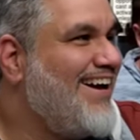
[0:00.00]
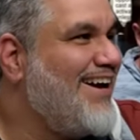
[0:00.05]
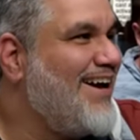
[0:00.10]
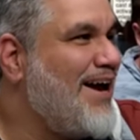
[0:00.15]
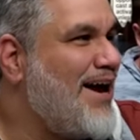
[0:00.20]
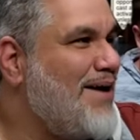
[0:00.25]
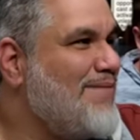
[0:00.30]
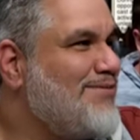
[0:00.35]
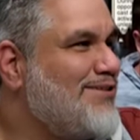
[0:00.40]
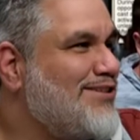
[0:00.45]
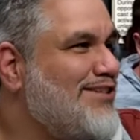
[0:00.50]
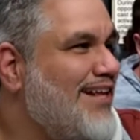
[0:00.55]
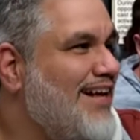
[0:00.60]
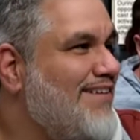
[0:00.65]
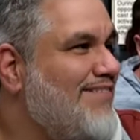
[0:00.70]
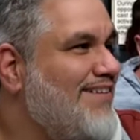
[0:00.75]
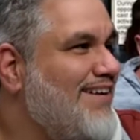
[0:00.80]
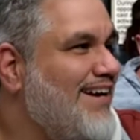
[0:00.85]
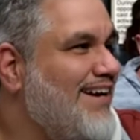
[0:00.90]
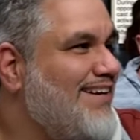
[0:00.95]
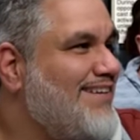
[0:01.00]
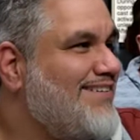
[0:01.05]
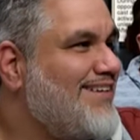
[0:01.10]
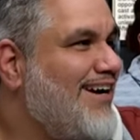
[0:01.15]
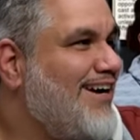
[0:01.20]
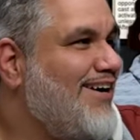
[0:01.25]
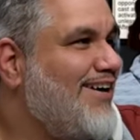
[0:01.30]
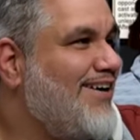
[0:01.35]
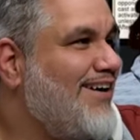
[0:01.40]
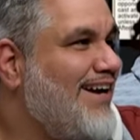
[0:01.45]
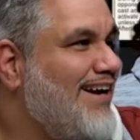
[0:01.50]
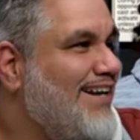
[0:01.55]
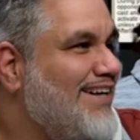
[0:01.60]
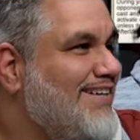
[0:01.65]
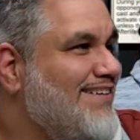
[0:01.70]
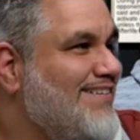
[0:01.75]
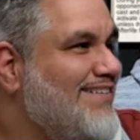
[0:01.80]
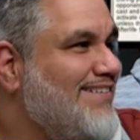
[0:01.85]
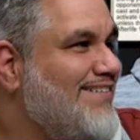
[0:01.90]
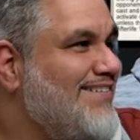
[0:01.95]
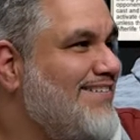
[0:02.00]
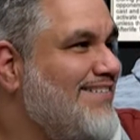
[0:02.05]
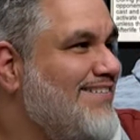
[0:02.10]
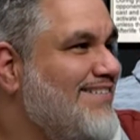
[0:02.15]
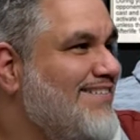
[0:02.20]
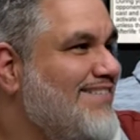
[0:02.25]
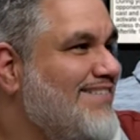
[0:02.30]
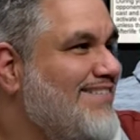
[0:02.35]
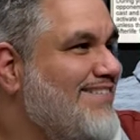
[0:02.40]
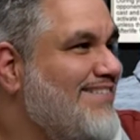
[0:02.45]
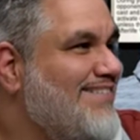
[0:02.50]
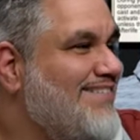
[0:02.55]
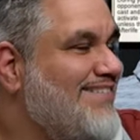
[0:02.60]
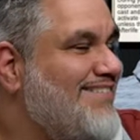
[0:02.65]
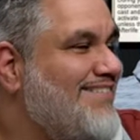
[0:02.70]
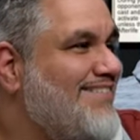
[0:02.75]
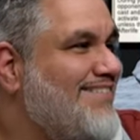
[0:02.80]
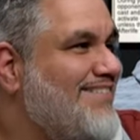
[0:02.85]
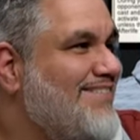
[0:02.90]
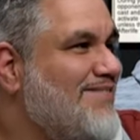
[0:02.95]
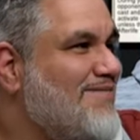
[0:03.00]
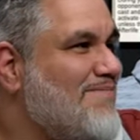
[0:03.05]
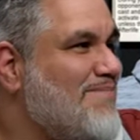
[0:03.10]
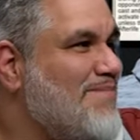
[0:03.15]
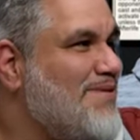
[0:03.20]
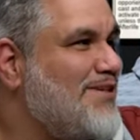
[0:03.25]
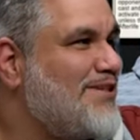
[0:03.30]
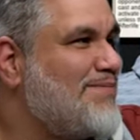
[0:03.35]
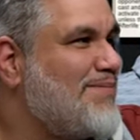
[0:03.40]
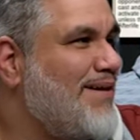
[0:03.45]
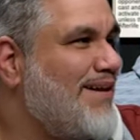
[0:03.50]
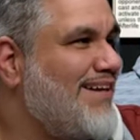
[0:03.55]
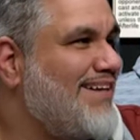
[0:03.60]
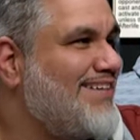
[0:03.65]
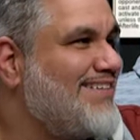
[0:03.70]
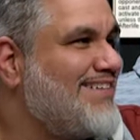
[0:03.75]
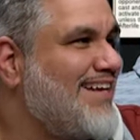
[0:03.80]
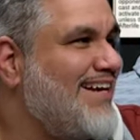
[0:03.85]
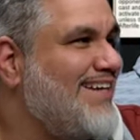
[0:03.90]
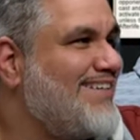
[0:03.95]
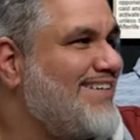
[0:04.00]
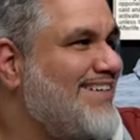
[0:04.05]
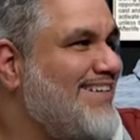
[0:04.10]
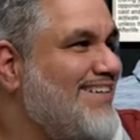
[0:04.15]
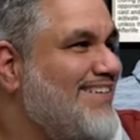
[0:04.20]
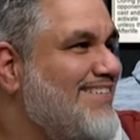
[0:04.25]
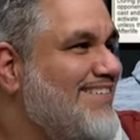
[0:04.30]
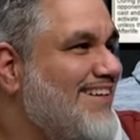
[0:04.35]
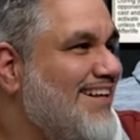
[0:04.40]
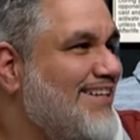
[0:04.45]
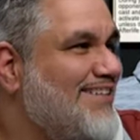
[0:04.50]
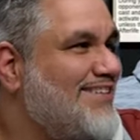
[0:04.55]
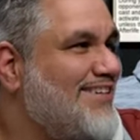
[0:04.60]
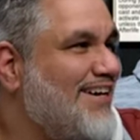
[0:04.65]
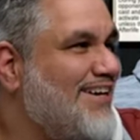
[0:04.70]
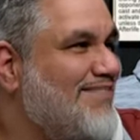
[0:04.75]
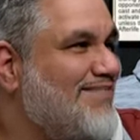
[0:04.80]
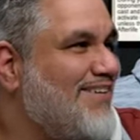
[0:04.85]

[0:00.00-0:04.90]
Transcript: I'm just laughing at Tigernate misspelling Santa. That's kind of